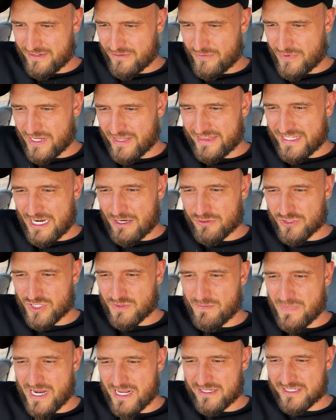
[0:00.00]

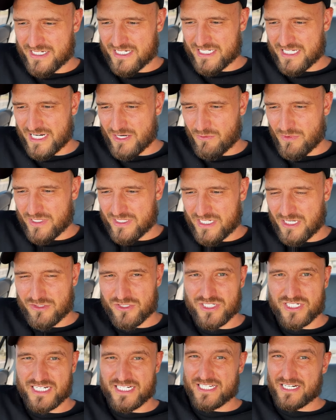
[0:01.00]
1,000 miles, that's like
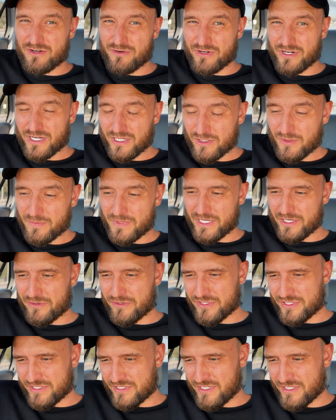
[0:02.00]
1,600
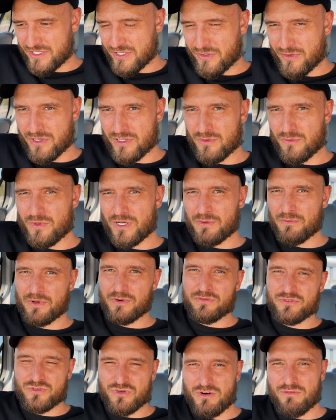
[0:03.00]
kilometers in total. When
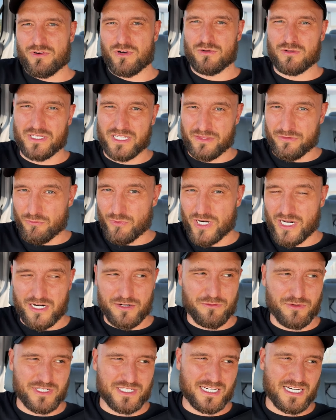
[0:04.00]
we've driven only
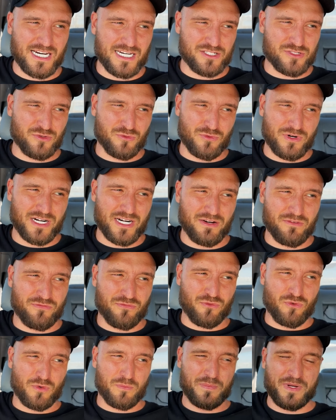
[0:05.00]
300 today, and it's already
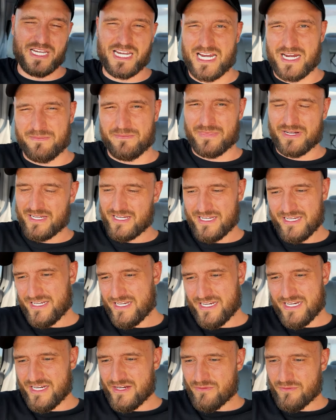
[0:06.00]
4 p.m.,
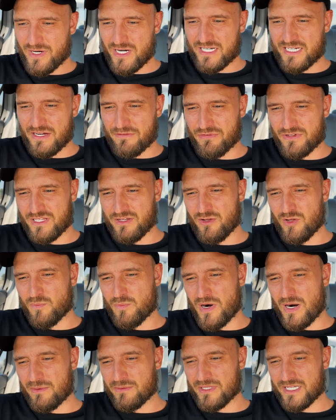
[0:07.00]
we definitely will
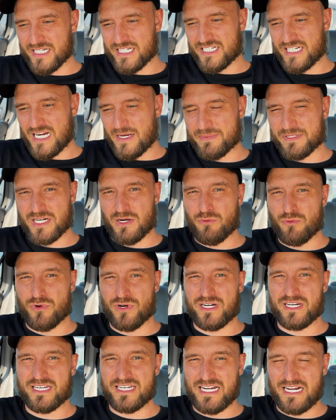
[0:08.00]
probably stop
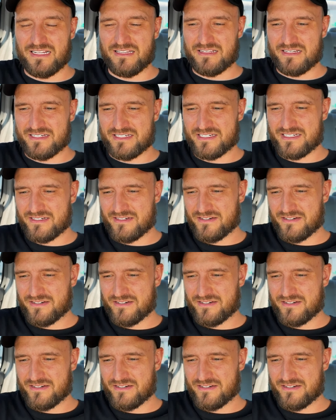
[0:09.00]
somewhere in Dallas.